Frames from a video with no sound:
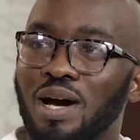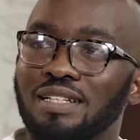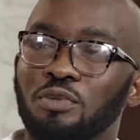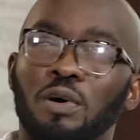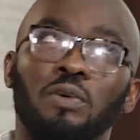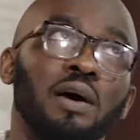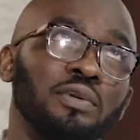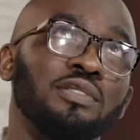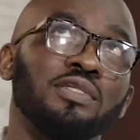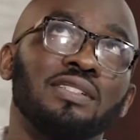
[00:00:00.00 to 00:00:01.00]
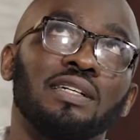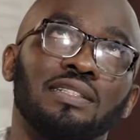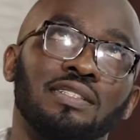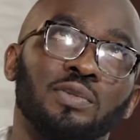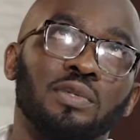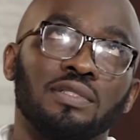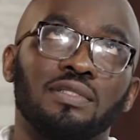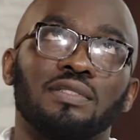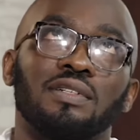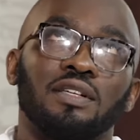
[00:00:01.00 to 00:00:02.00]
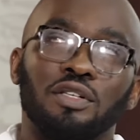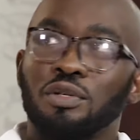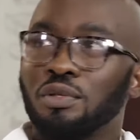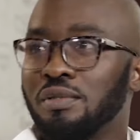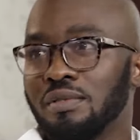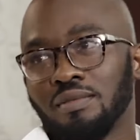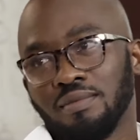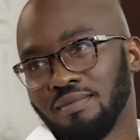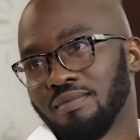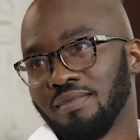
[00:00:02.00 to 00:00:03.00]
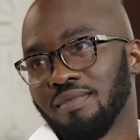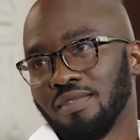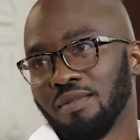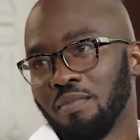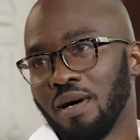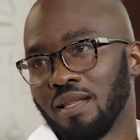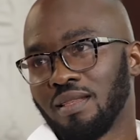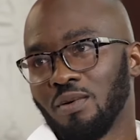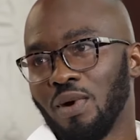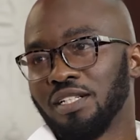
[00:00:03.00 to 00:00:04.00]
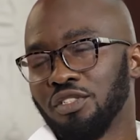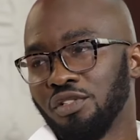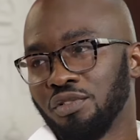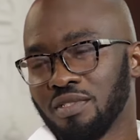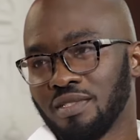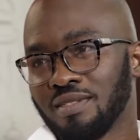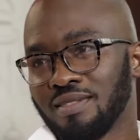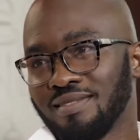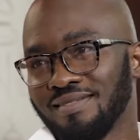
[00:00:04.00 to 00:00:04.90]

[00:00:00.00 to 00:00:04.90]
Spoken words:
why would you say this was your own path? Why did you choose this?